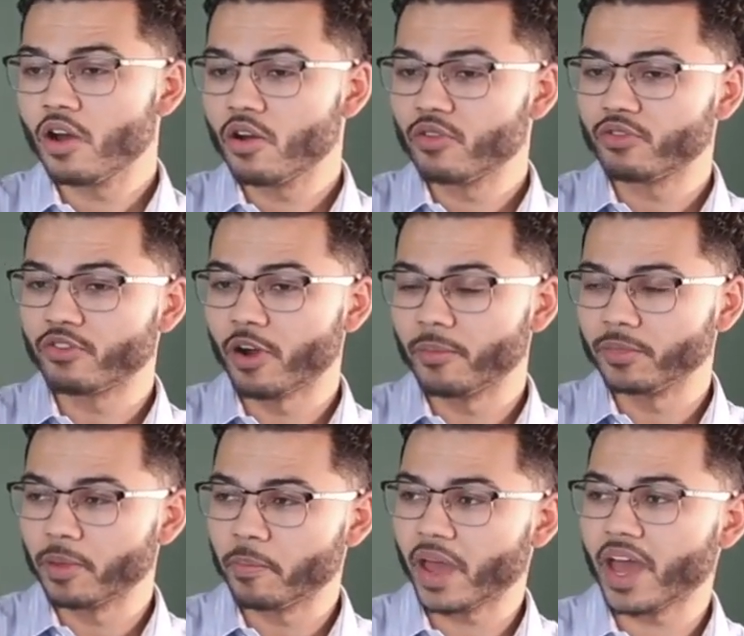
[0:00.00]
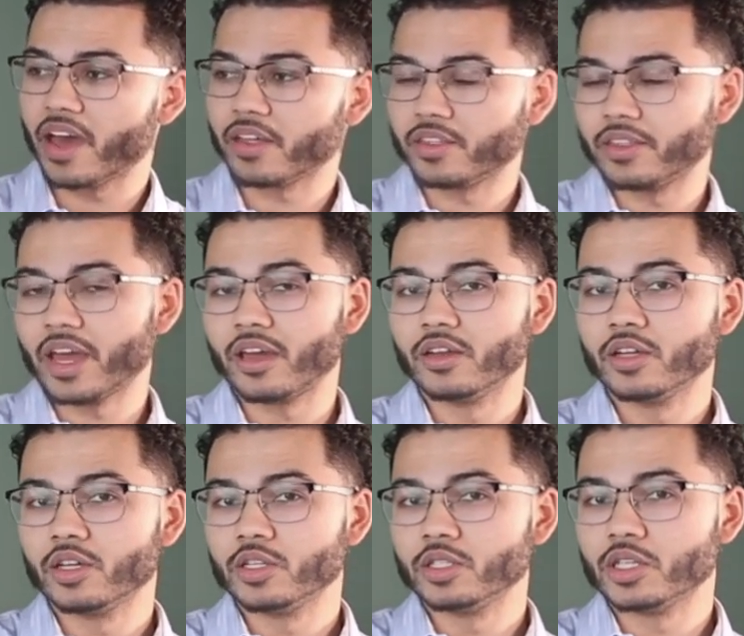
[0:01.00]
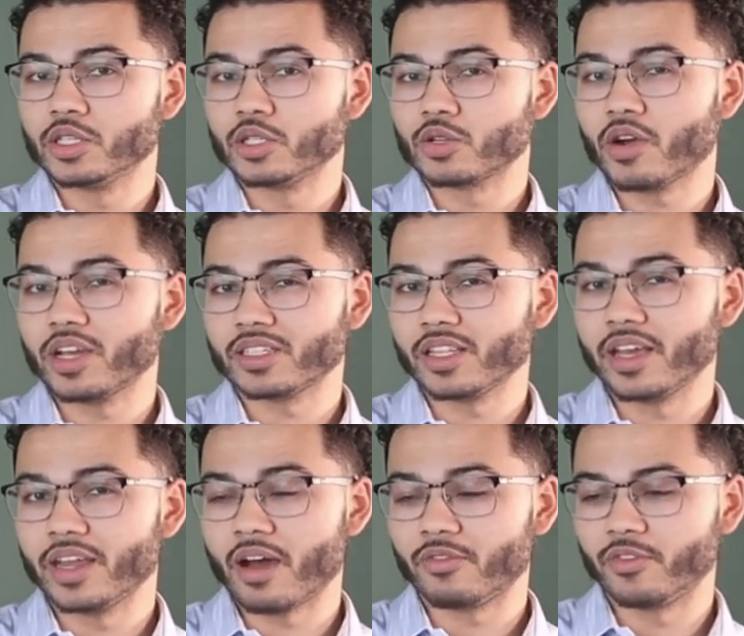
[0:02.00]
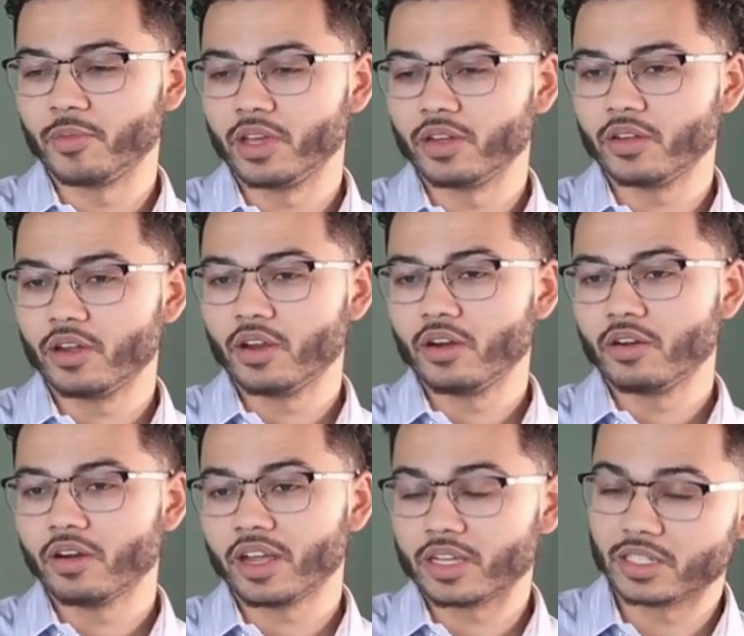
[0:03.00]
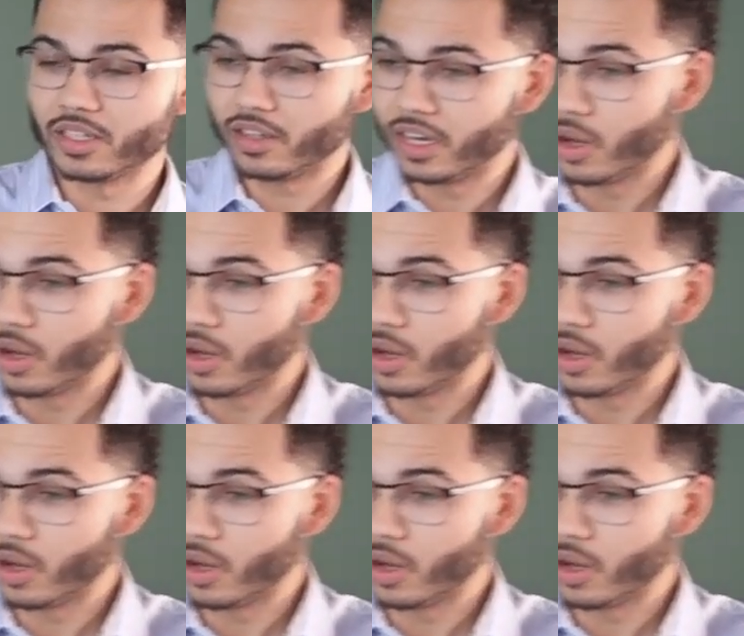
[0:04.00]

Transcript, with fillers: from the path that Jesus Christ laid out for me? right? Because in